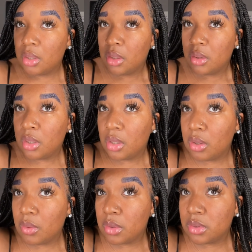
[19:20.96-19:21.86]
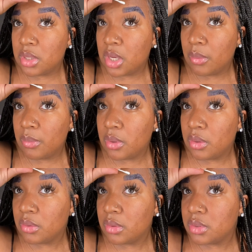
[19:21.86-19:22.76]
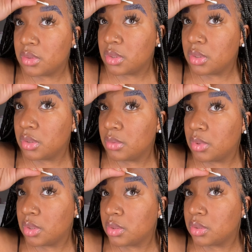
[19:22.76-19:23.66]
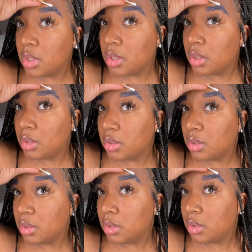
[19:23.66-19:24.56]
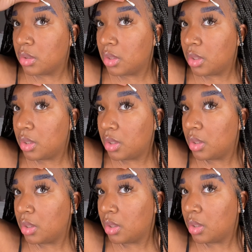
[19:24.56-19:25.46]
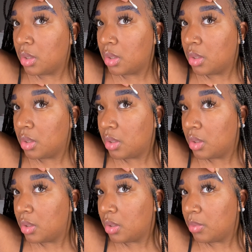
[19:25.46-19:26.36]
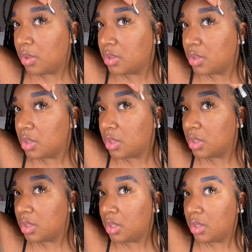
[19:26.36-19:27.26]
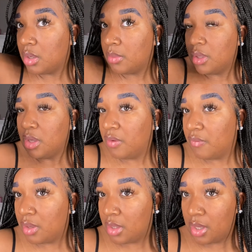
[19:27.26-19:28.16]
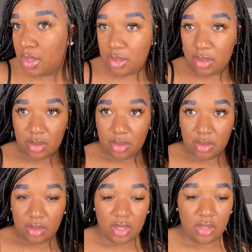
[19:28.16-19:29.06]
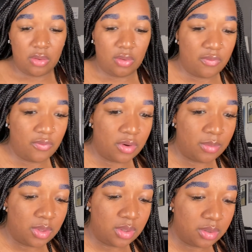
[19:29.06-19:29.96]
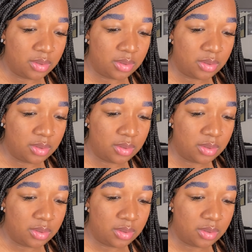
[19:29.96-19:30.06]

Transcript: Then I go on top and do the same exact thing to basically clean it up and give it like that uniform look.